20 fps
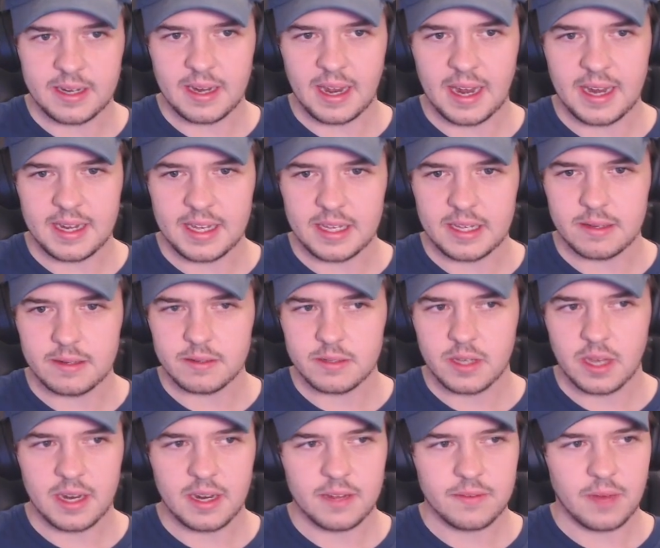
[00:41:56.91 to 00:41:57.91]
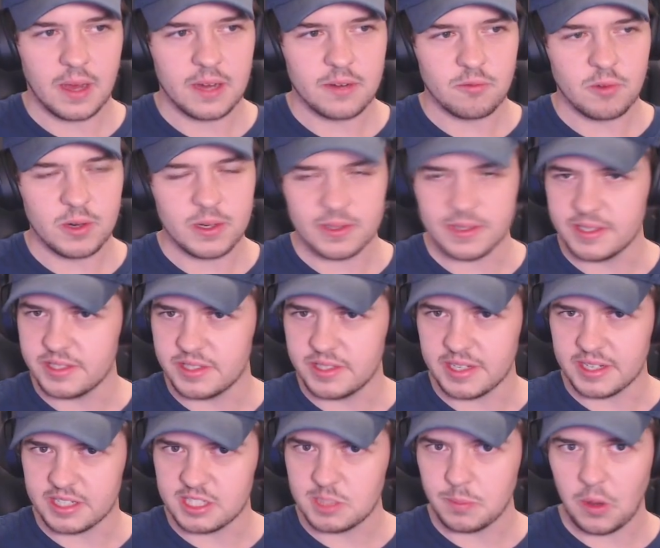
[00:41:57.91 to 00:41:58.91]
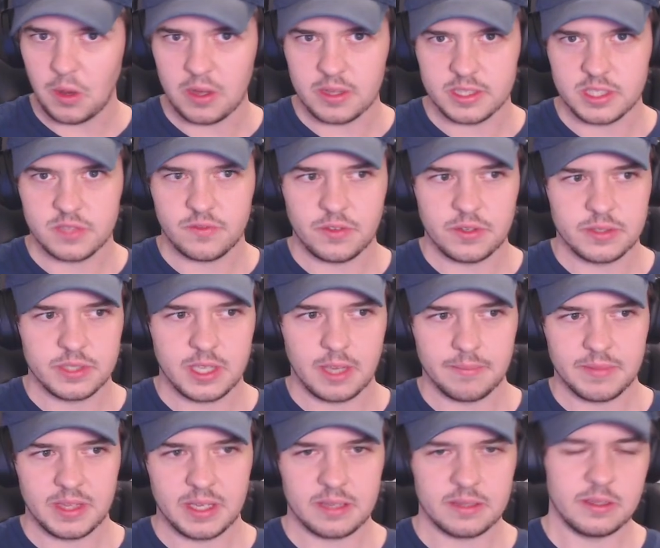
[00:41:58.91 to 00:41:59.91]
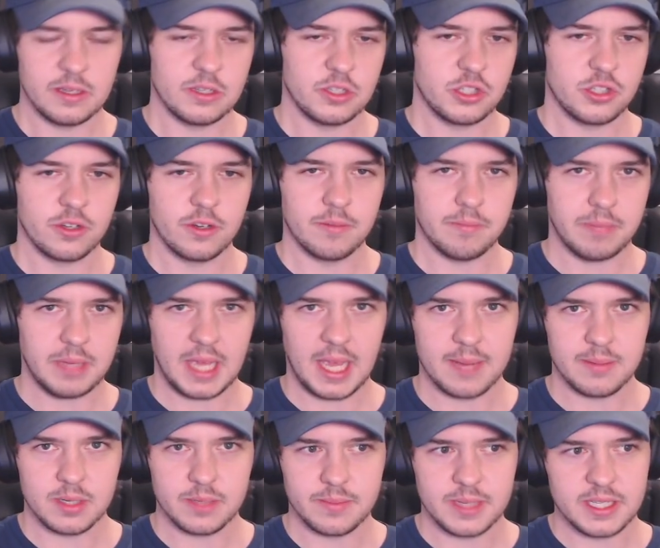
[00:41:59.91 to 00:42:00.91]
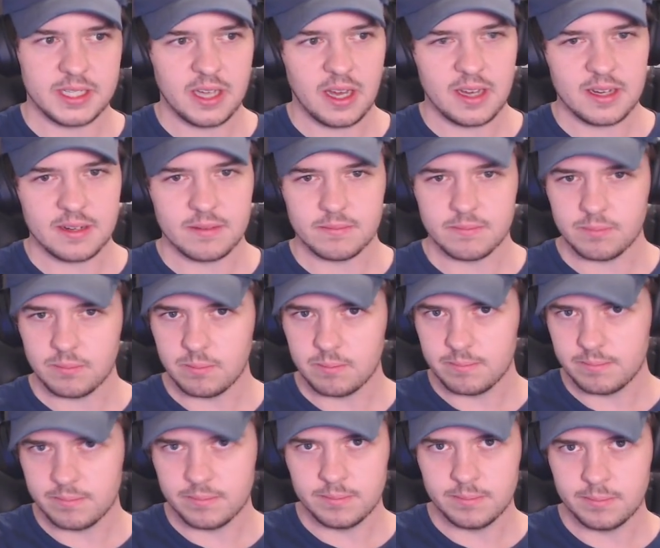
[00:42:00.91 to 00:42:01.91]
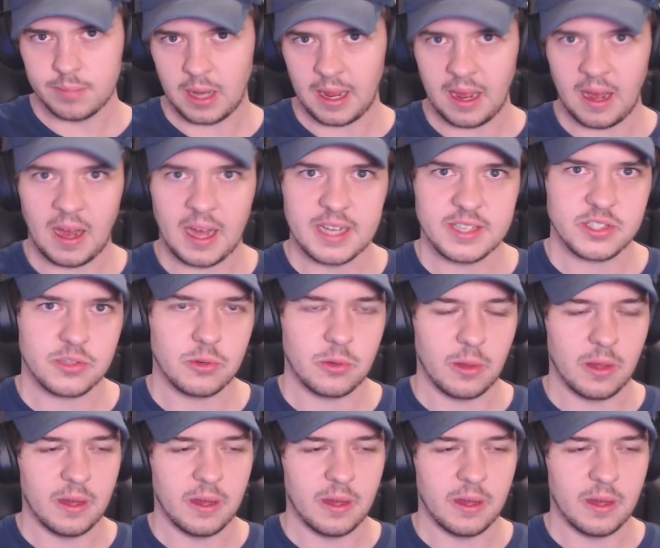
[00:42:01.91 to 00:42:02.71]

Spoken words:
any kind of unrealistic spots for something that shouldn't be able to be done by a high schooler.